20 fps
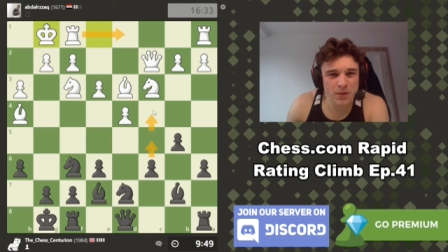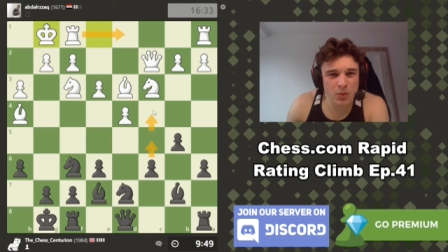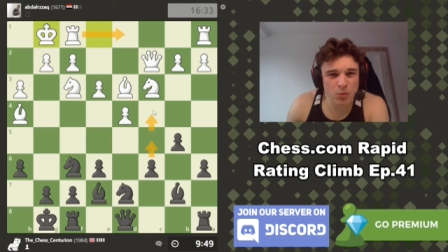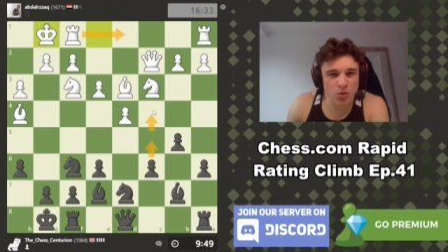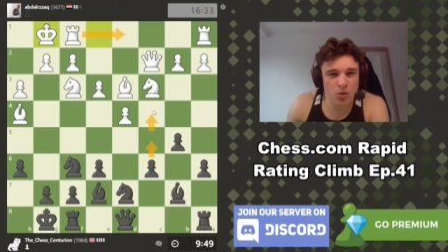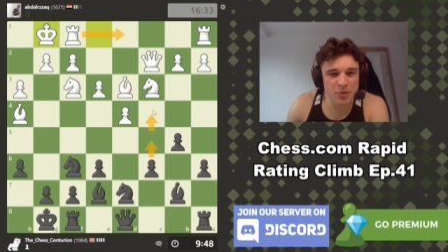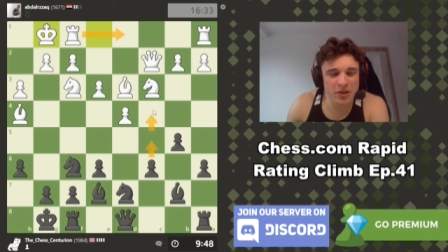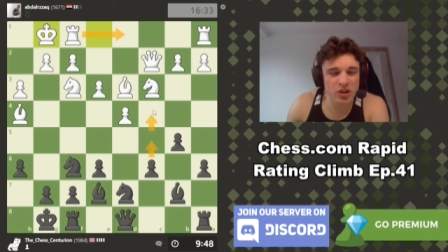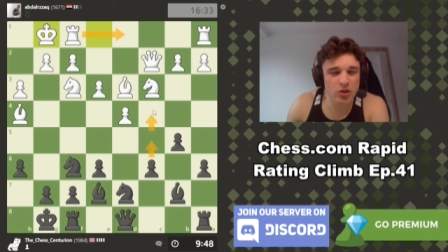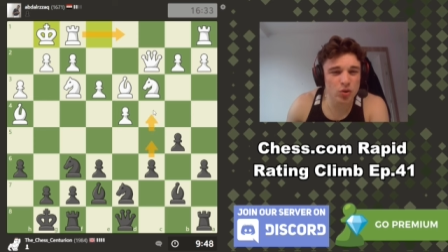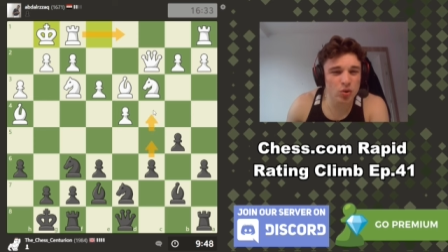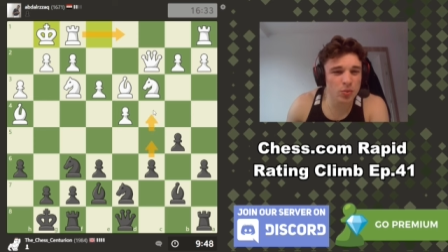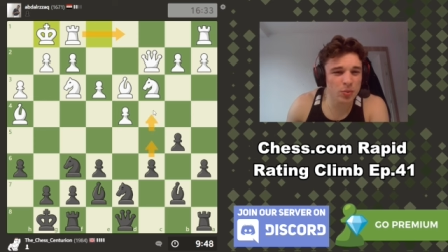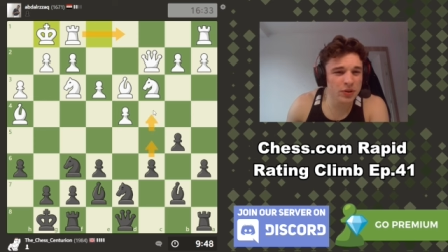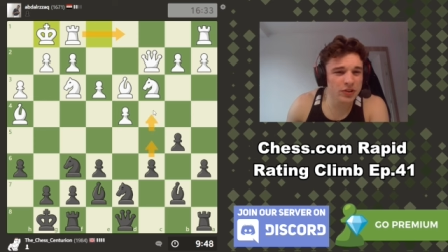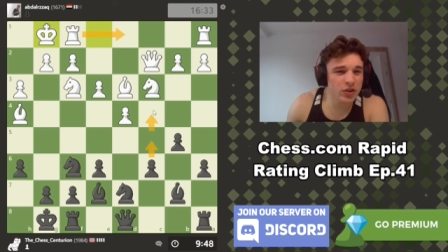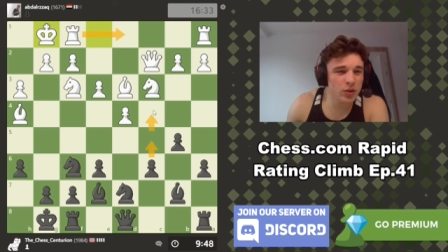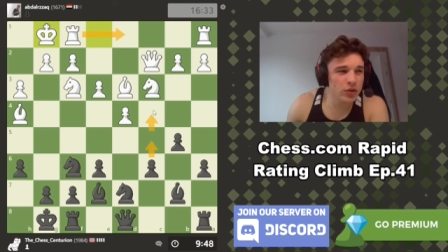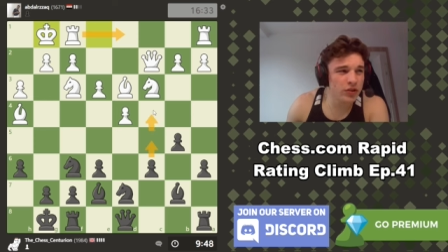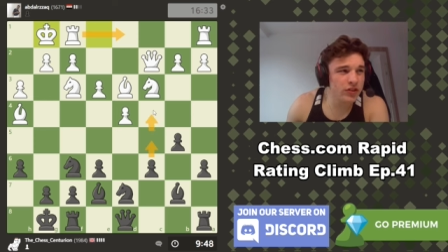well, we could
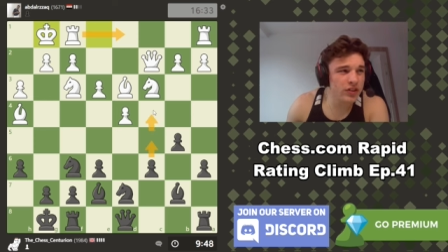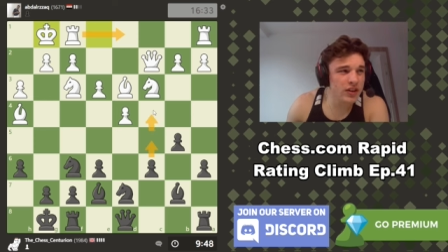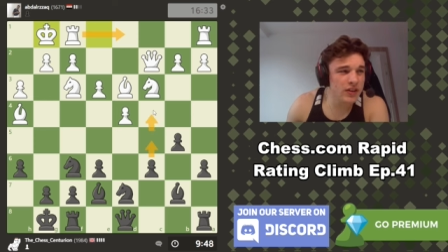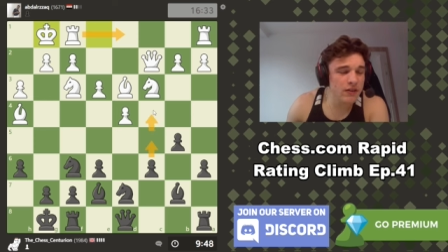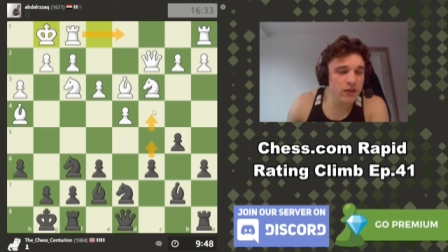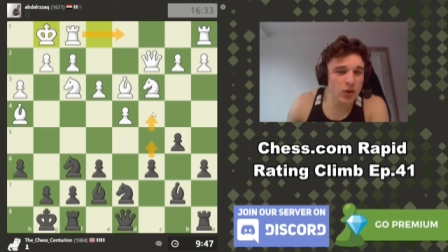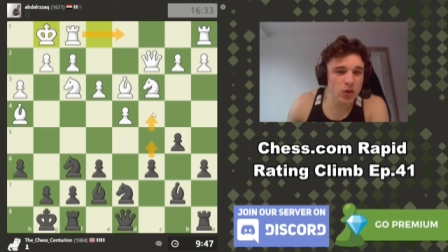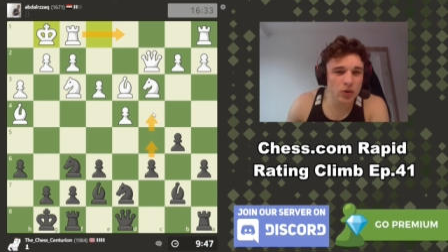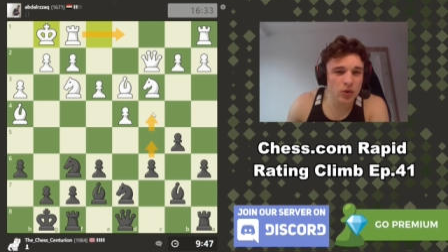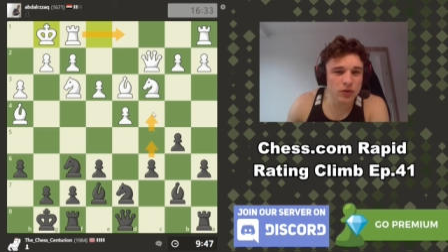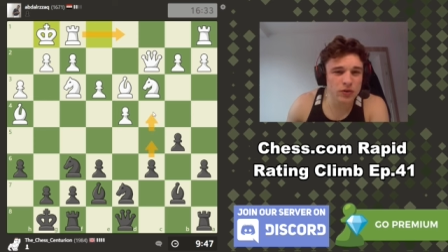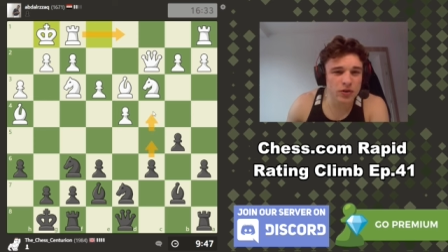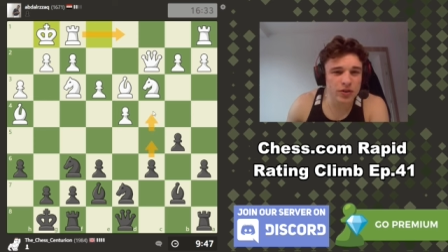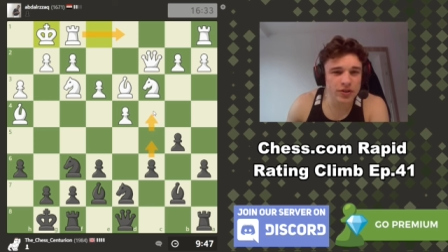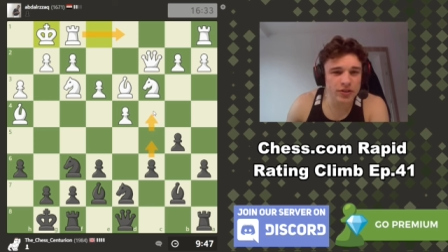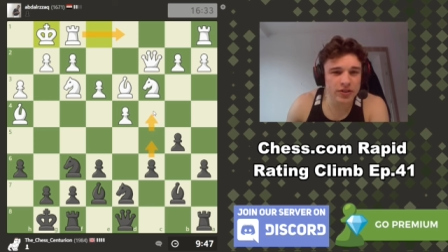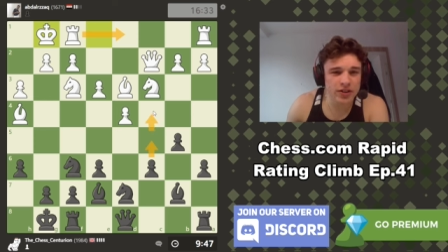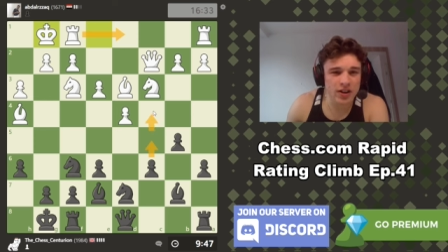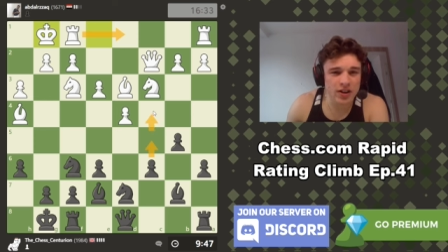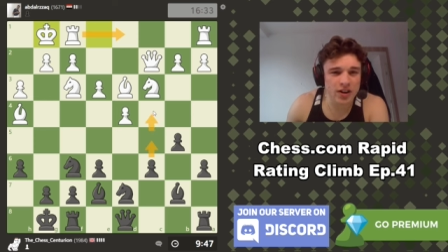always go c four for a
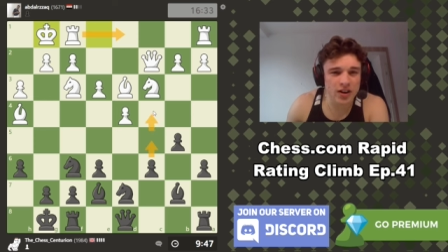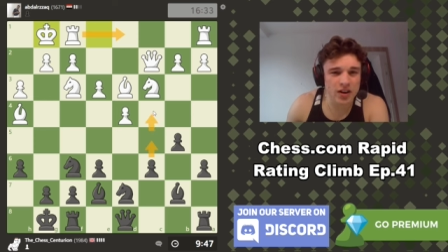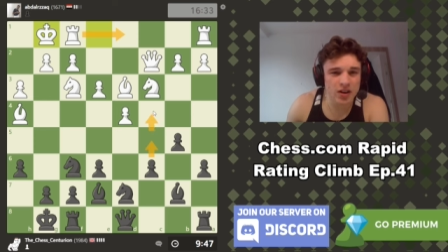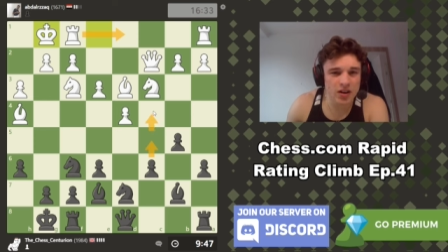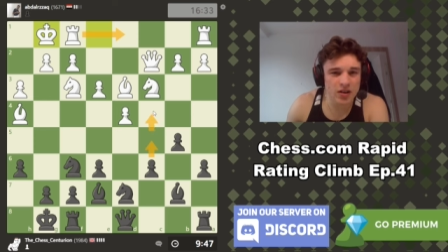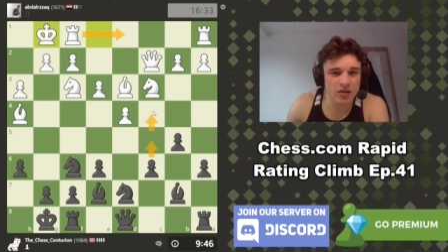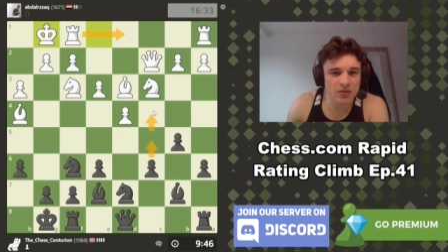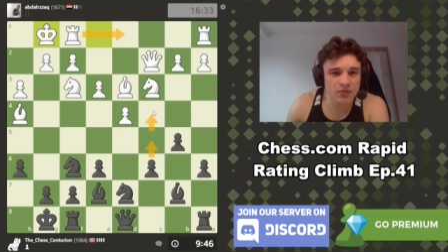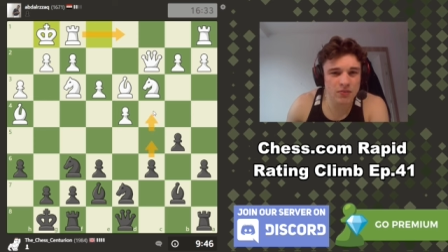start.